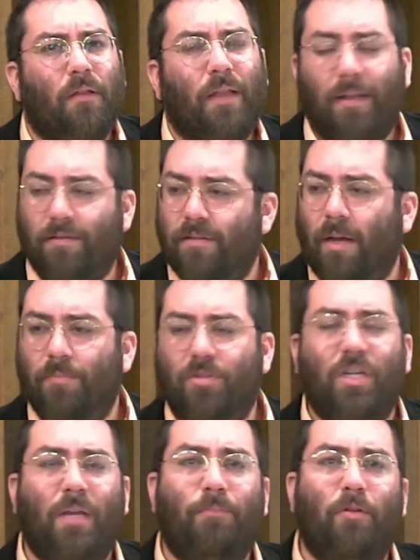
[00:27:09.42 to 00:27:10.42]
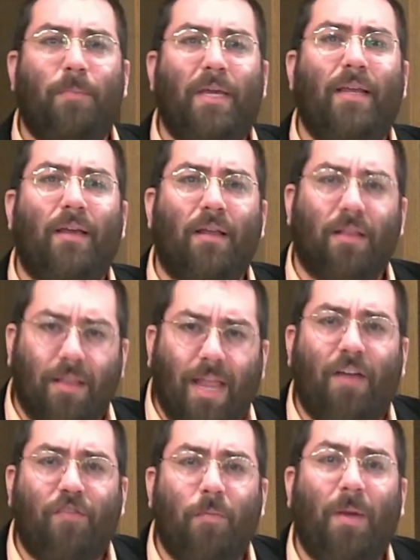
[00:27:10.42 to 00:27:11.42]
That some sheep would be
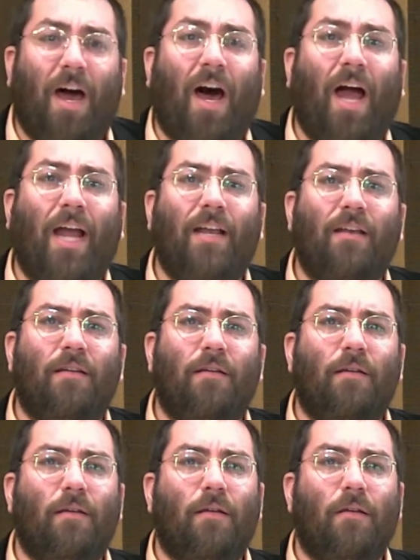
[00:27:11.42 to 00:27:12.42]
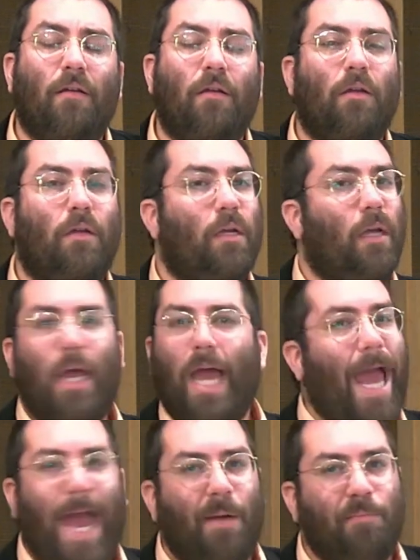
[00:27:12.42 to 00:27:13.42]
left behind?
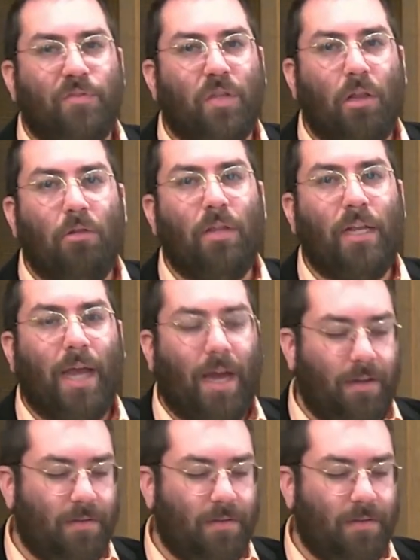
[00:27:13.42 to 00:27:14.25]
Absolutely not.